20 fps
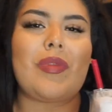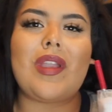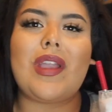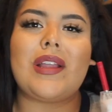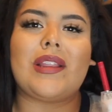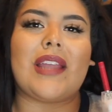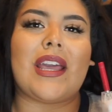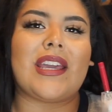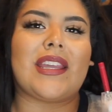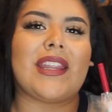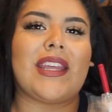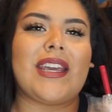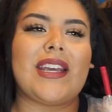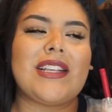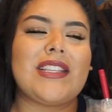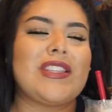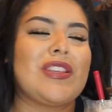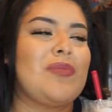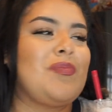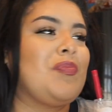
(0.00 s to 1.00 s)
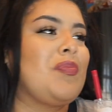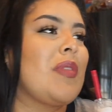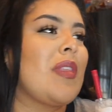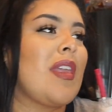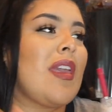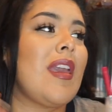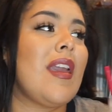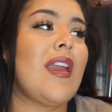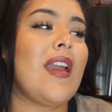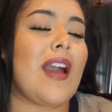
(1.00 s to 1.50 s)
Like this.
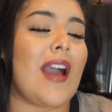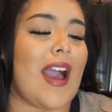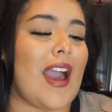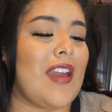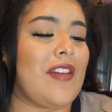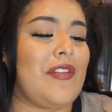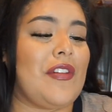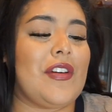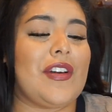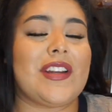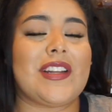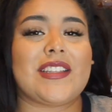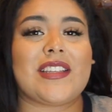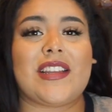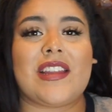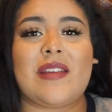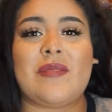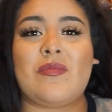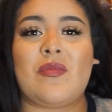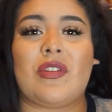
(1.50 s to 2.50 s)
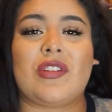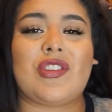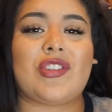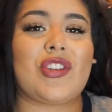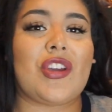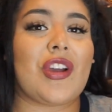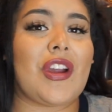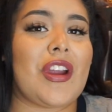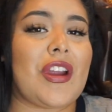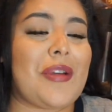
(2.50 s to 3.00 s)
I feel it doesn't need more
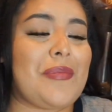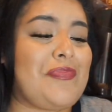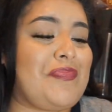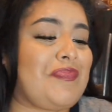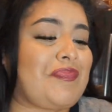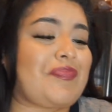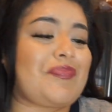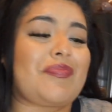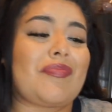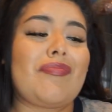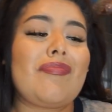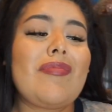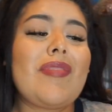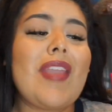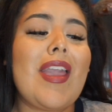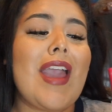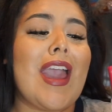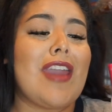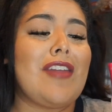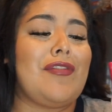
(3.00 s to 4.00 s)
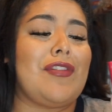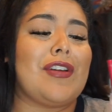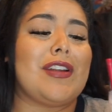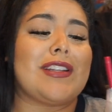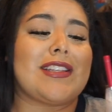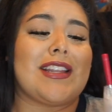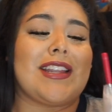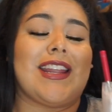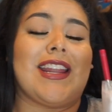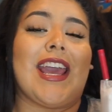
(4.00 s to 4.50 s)
sugar. I feel it
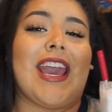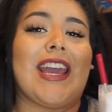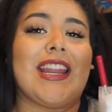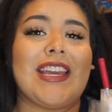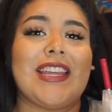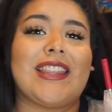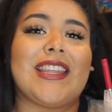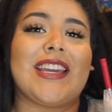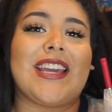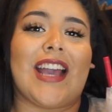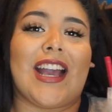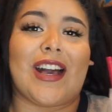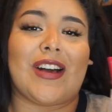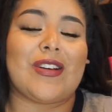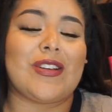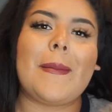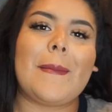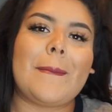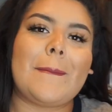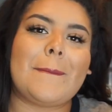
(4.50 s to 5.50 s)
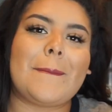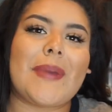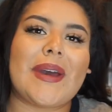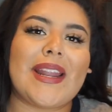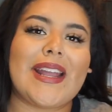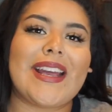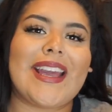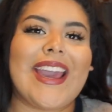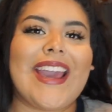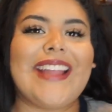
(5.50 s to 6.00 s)
doesn't need anything else. But
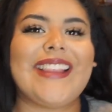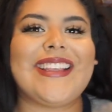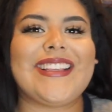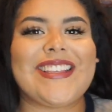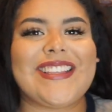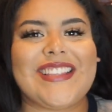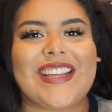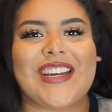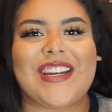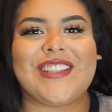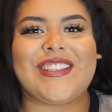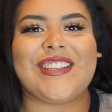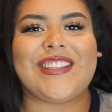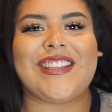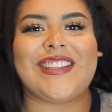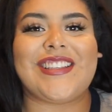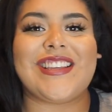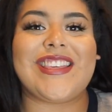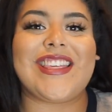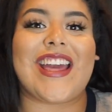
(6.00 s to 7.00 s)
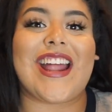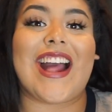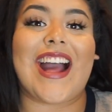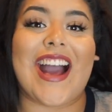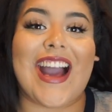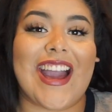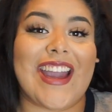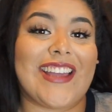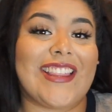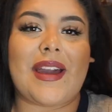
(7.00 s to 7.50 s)
again, this is the consistency that
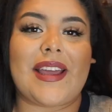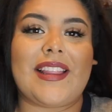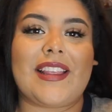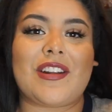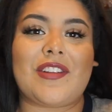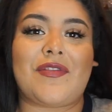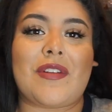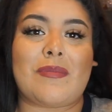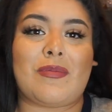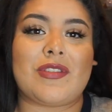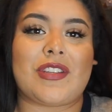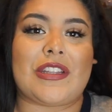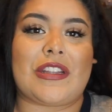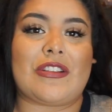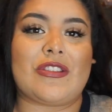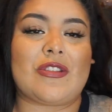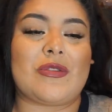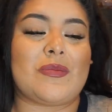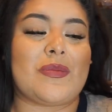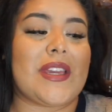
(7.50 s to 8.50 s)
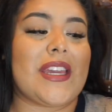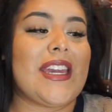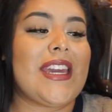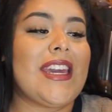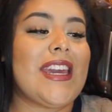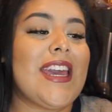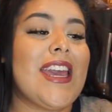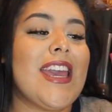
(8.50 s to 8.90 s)
I like my little frappuccino to be.